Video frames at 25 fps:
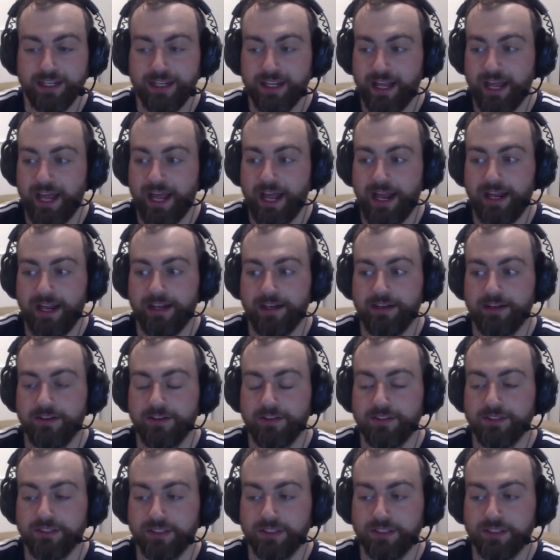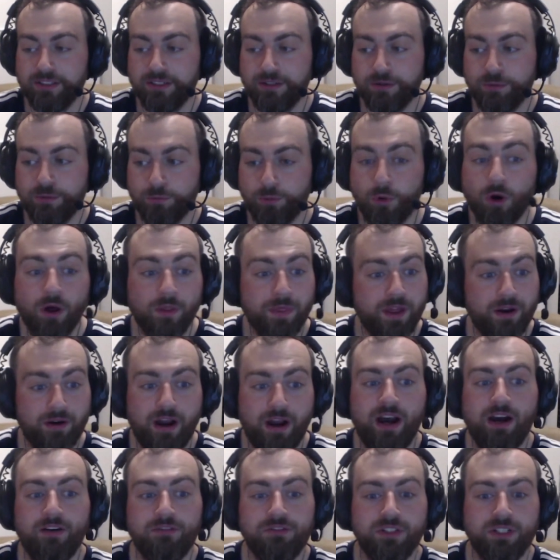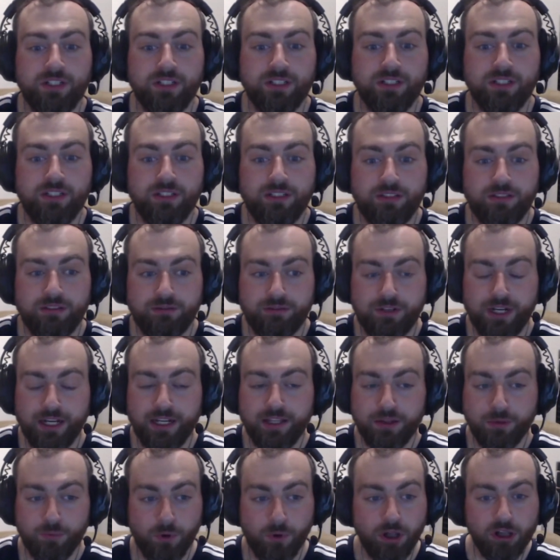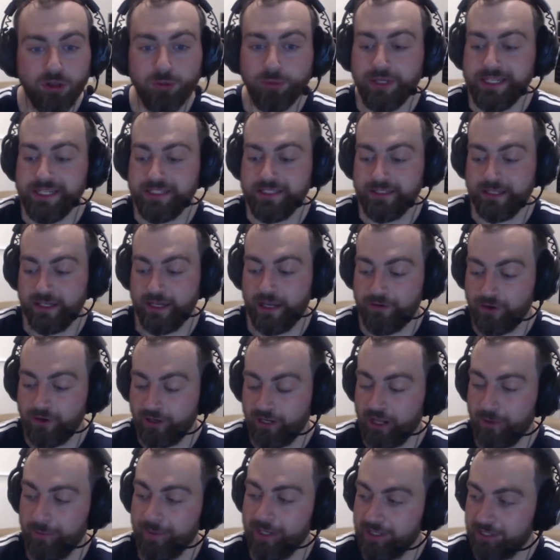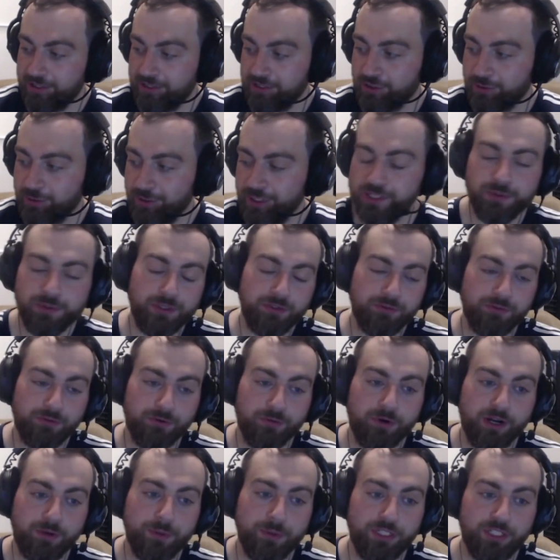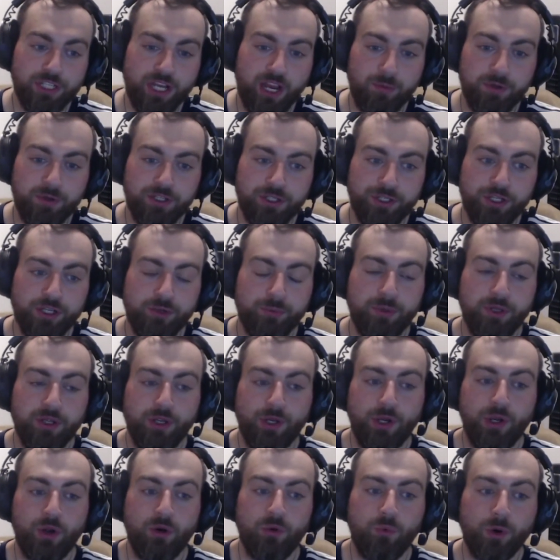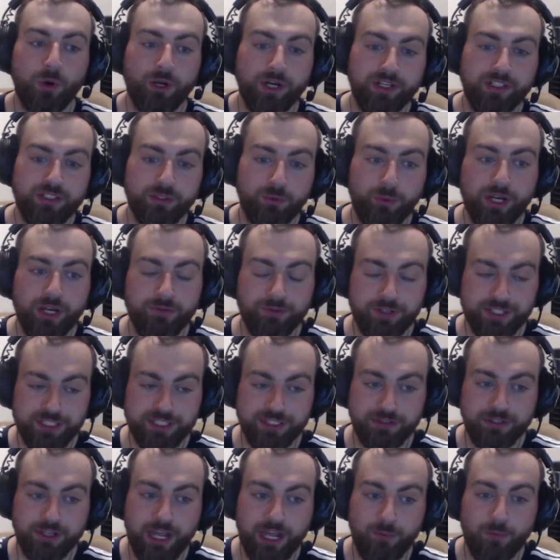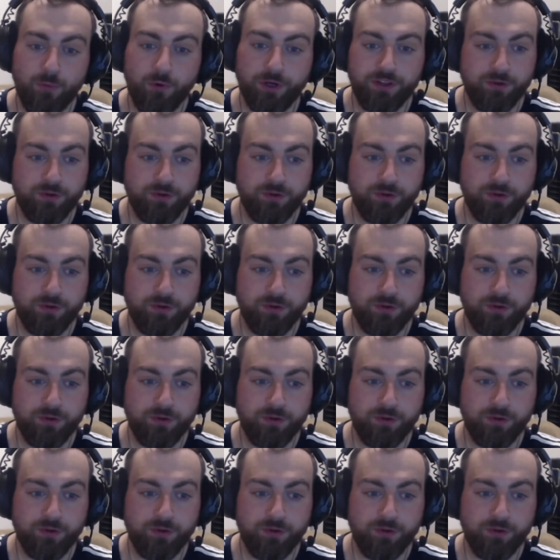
and what they're after, right? The Wallabies are not coming into the 2024 Rugby Championship wanting to win every single game, wanting